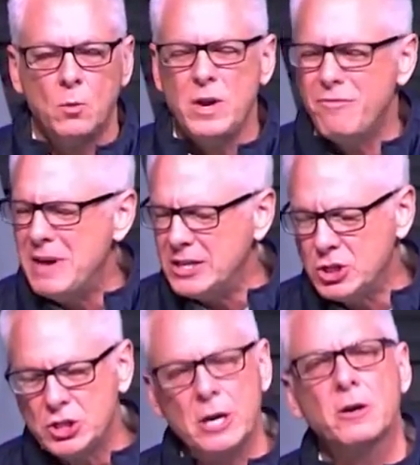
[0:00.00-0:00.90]
We have made
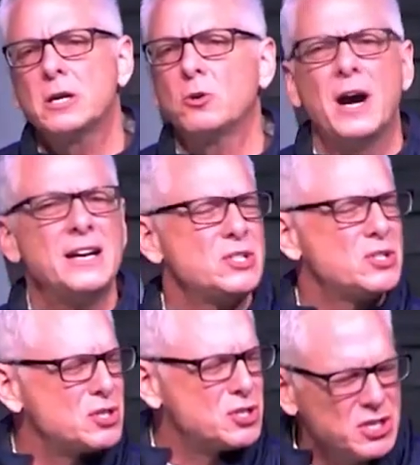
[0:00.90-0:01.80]
sharing
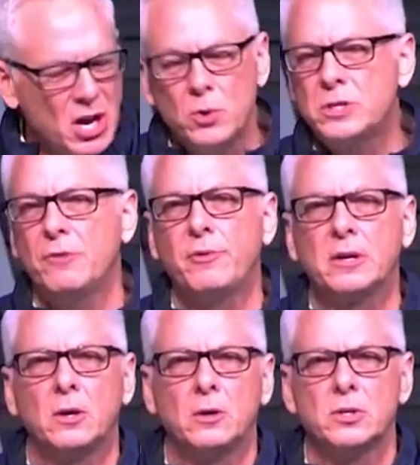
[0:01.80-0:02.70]
Christ so
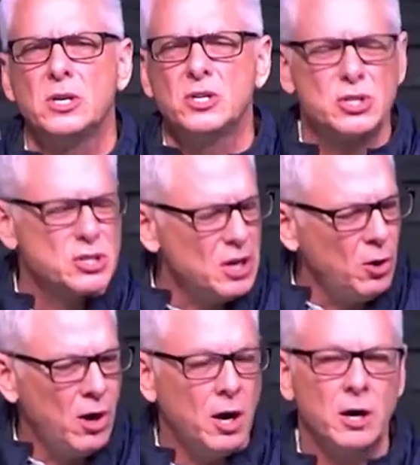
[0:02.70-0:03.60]
difficult,
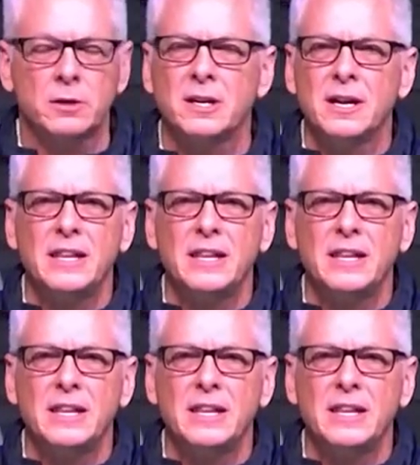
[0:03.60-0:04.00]
so hard,